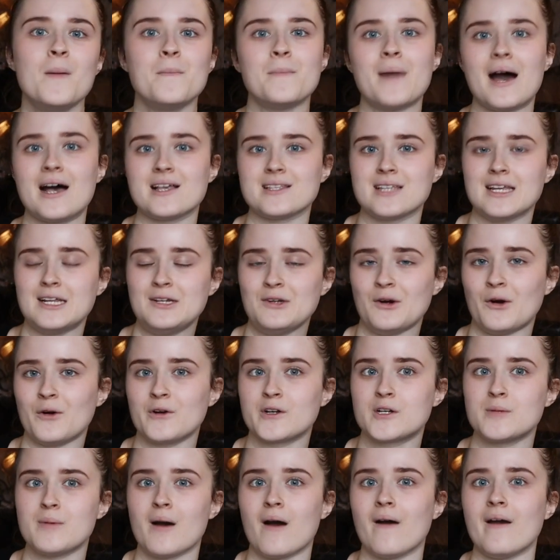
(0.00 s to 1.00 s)
but as I
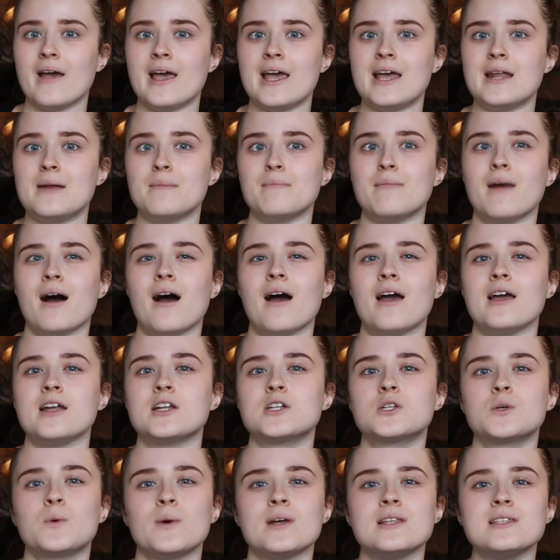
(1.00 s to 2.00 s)
talked about in my
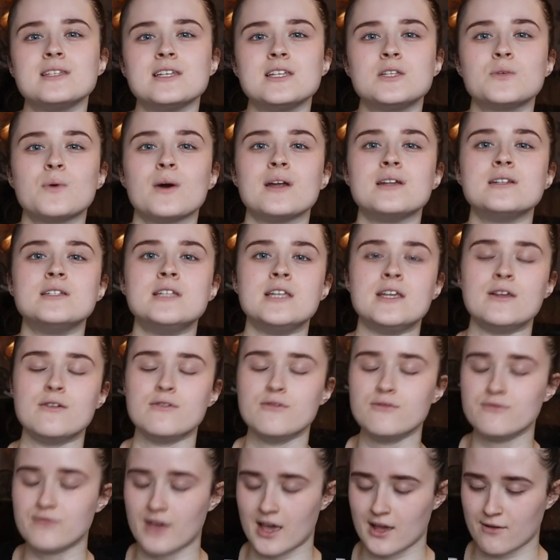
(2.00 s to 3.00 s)
2020
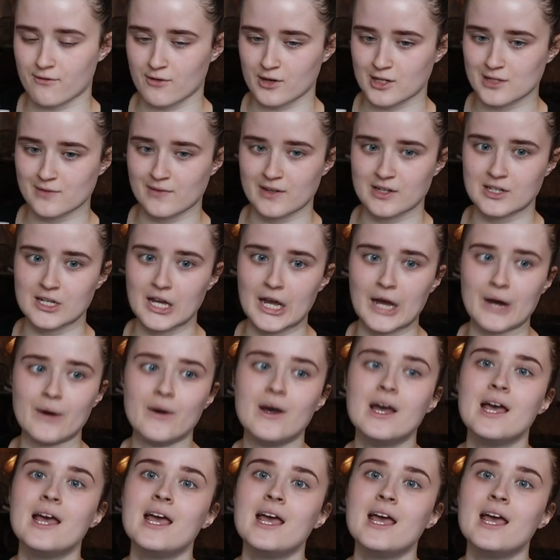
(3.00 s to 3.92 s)
favourites video,